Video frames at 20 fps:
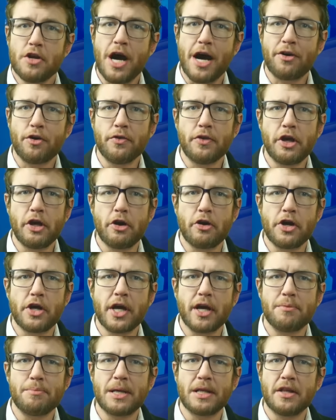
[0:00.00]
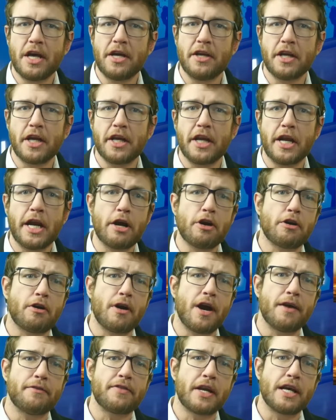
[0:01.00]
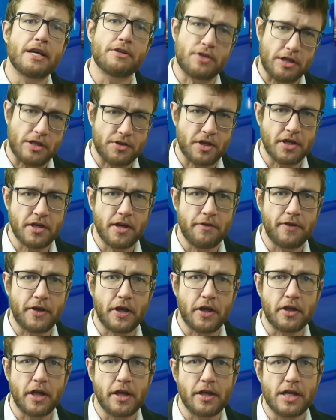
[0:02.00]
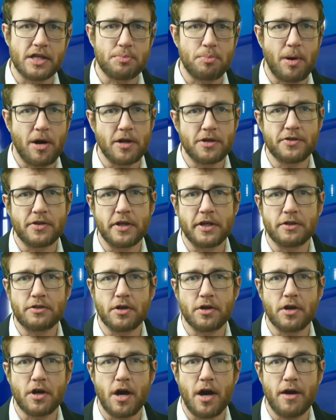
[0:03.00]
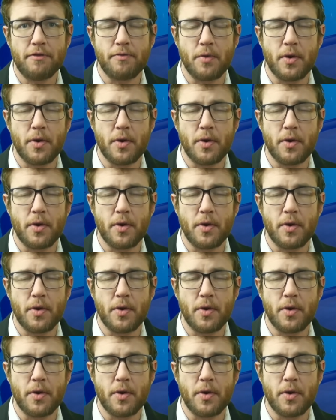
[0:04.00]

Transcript: Not only are you going to be landing in an aircraft that has significantly less parts than it took off